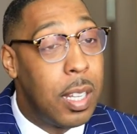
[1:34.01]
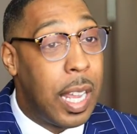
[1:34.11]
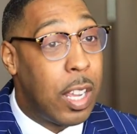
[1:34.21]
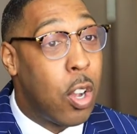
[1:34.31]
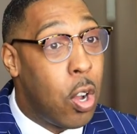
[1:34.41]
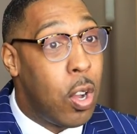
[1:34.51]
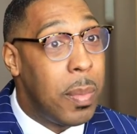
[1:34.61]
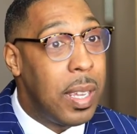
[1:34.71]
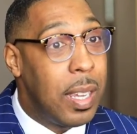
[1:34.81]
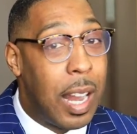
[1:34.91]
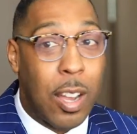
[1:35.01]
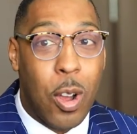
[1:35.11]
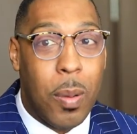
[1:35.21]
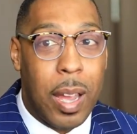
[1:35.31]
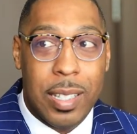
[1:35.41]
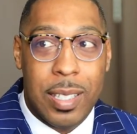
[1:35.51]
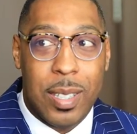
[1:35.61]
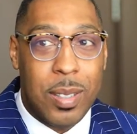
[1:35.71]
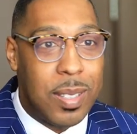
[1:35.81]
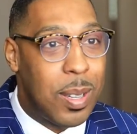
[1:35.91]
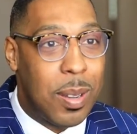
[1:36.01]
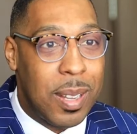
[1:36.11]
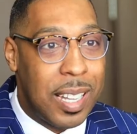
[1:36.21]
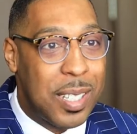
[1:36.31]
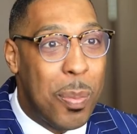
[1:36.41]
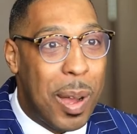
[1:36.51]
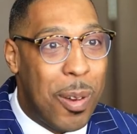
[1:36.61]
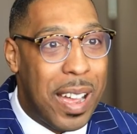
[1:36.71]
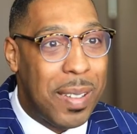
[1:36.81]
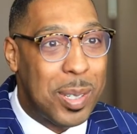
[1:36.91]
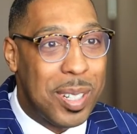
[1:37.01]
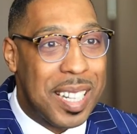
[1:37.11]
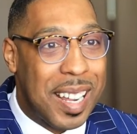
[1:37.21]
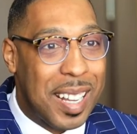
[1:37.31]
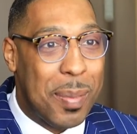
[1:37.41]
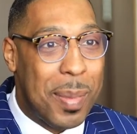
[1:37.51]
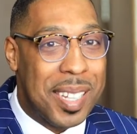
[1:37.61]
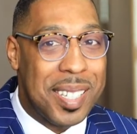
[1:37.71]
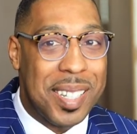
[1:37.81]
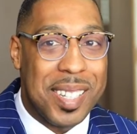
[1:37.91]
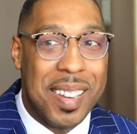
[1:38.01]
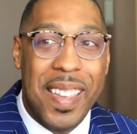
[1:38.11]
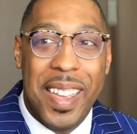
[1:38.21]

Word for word: and they called me, and I called, I, t I told my wife as soon as I got the message,